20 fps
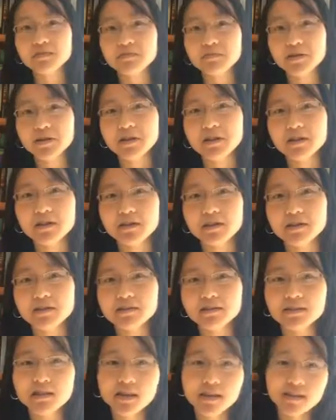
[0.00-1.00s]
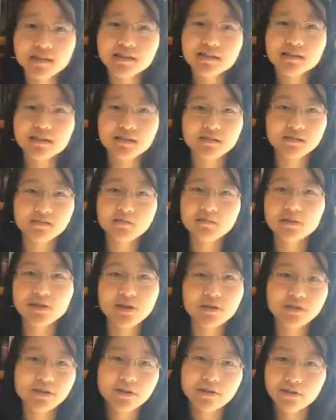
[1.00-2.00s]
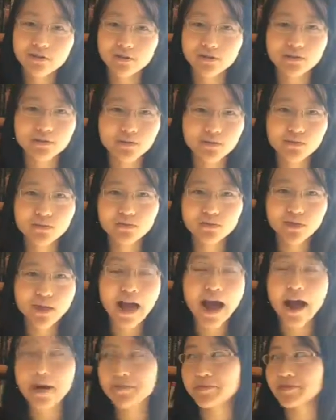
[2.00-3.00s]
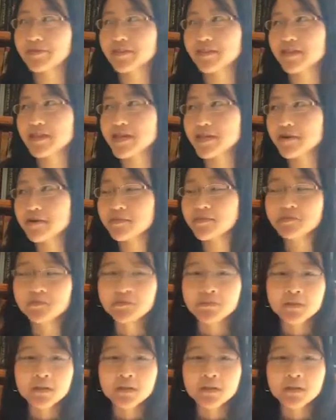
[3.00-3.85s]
because Gus, we already knows what happens to him